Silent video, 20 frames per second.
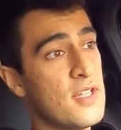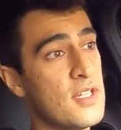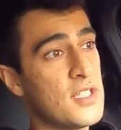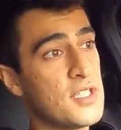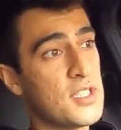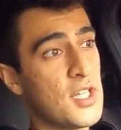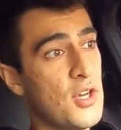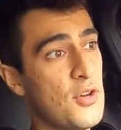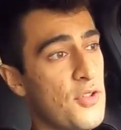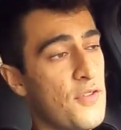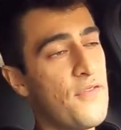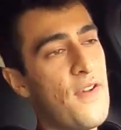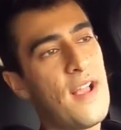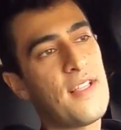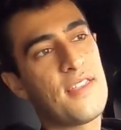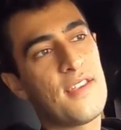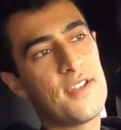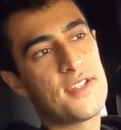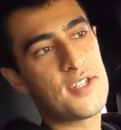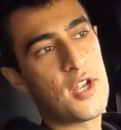So the
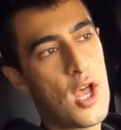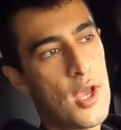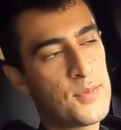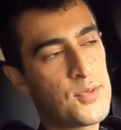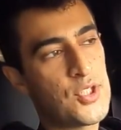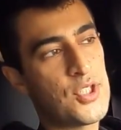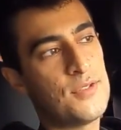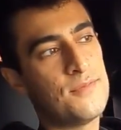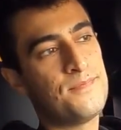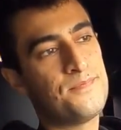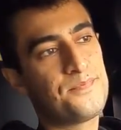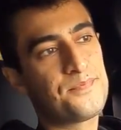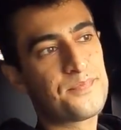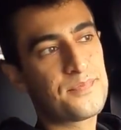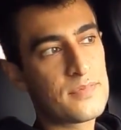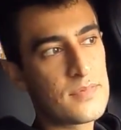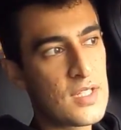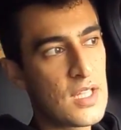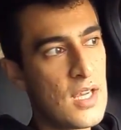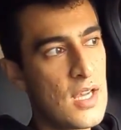fact that it's an option,
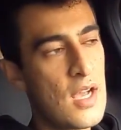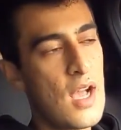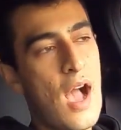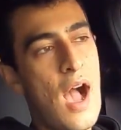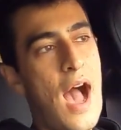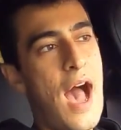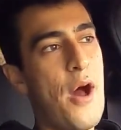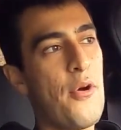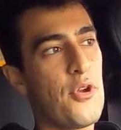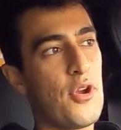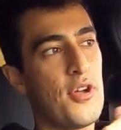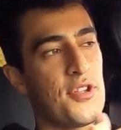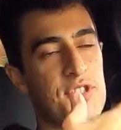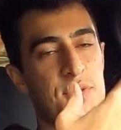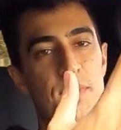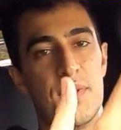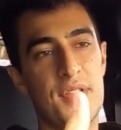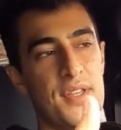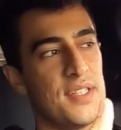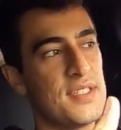I would
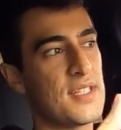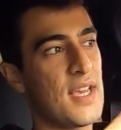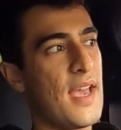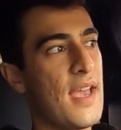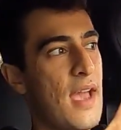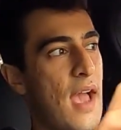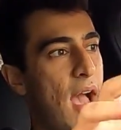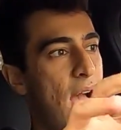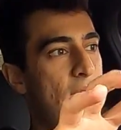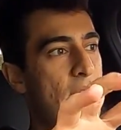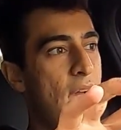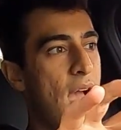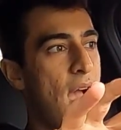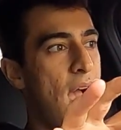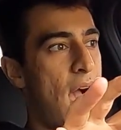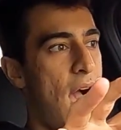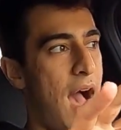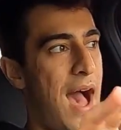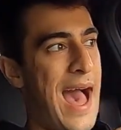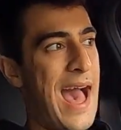ultimately say
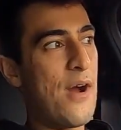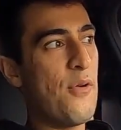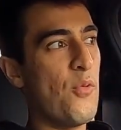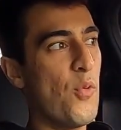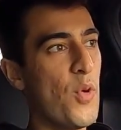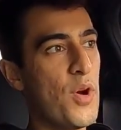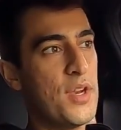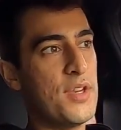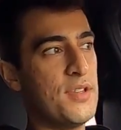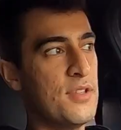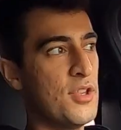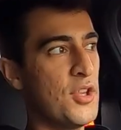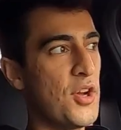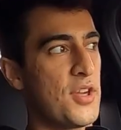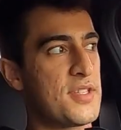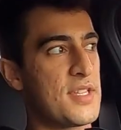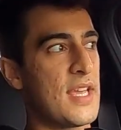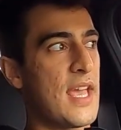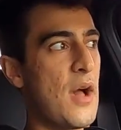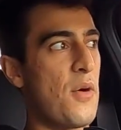I would
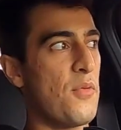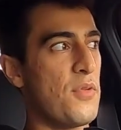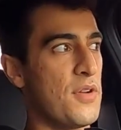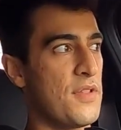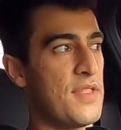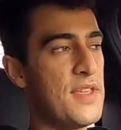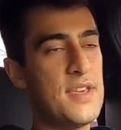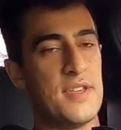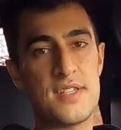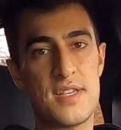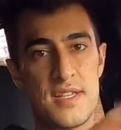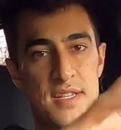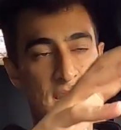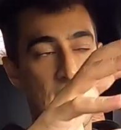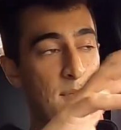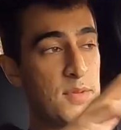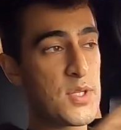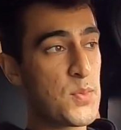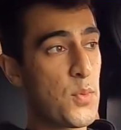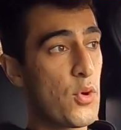look to get one of these as
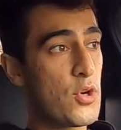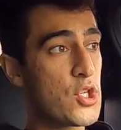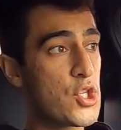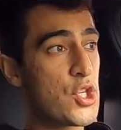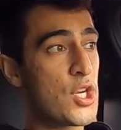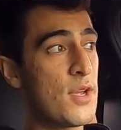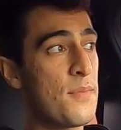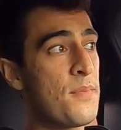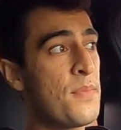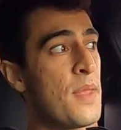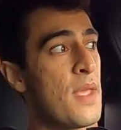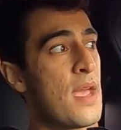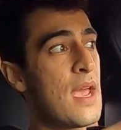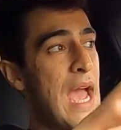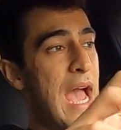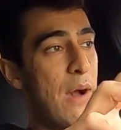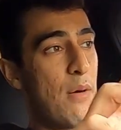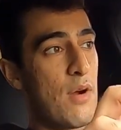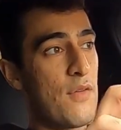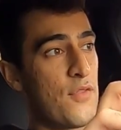an M Sport trim.
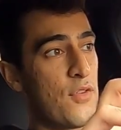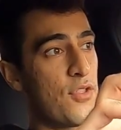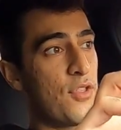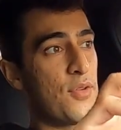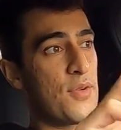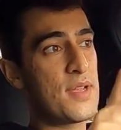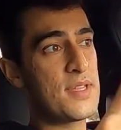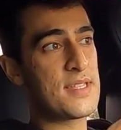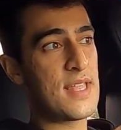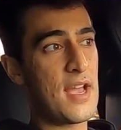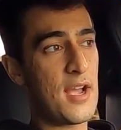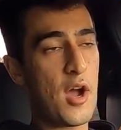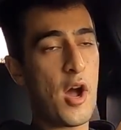However, there is that